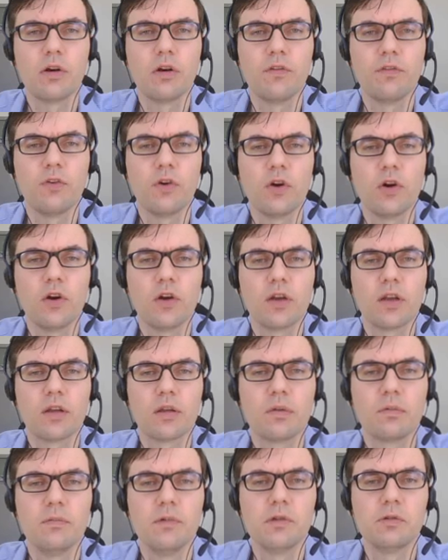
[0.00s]
of
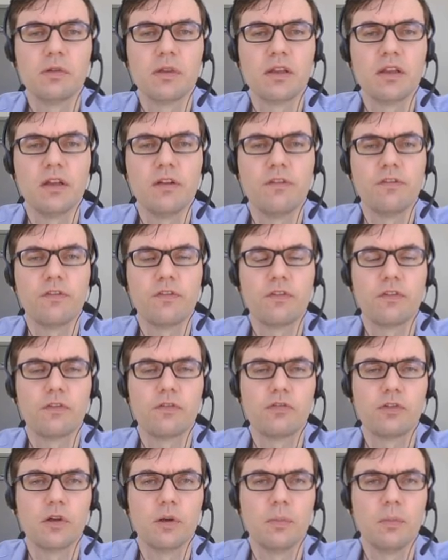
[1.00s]
orders we receive
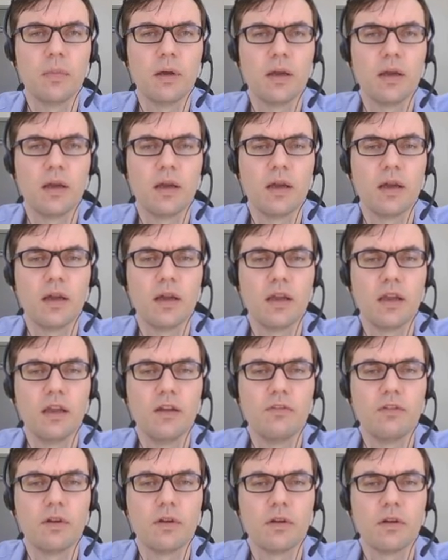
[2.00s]
from a
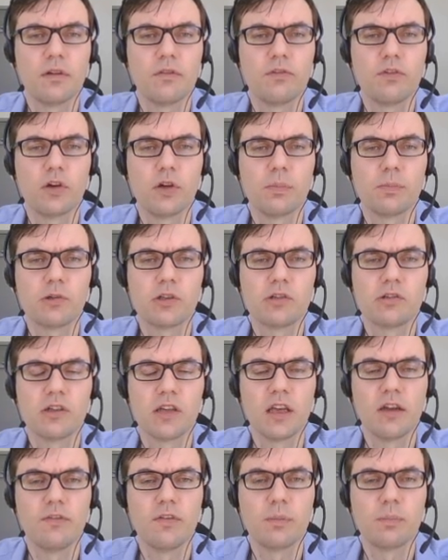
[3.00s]

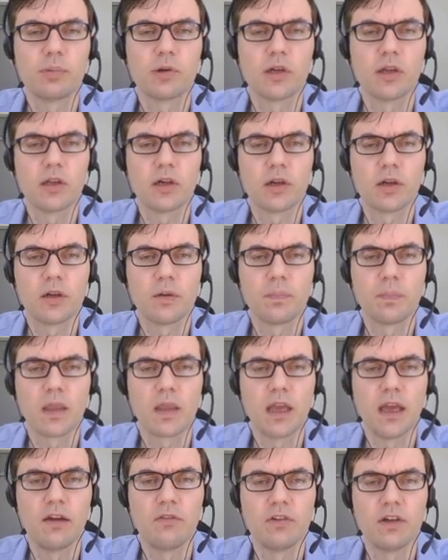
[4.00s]
given product
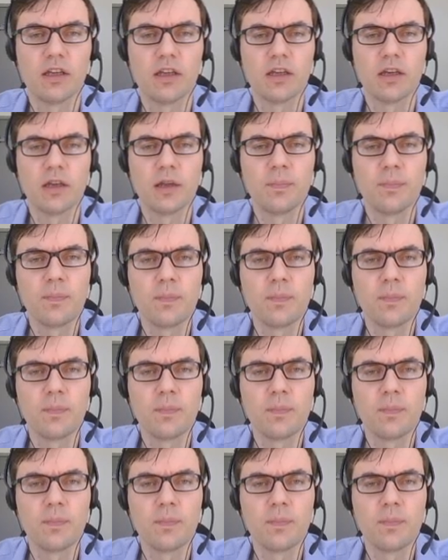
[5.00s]
every day.